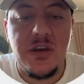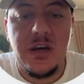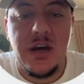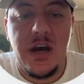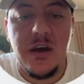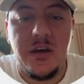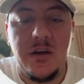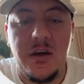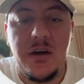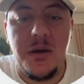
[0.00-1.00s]

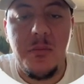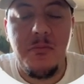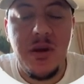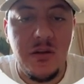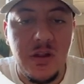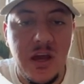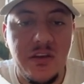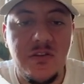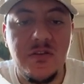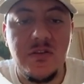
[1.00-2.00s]

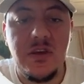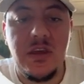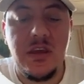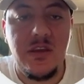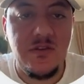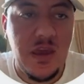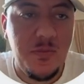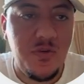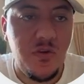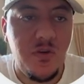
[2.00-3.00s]
MailerLite and
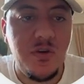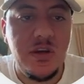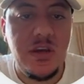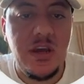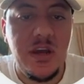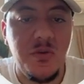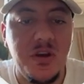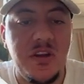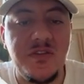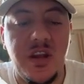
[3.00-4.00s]
Zapier, and we're
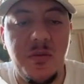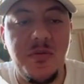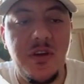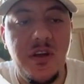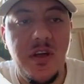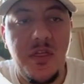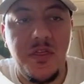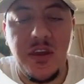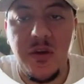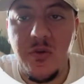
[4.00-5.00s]
going to set up
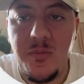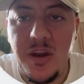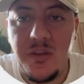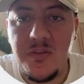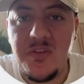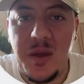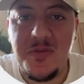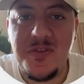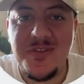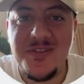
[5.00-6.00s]
the remaining
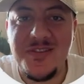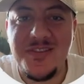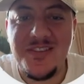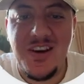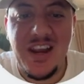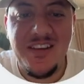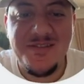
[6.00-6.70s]
steps. All right.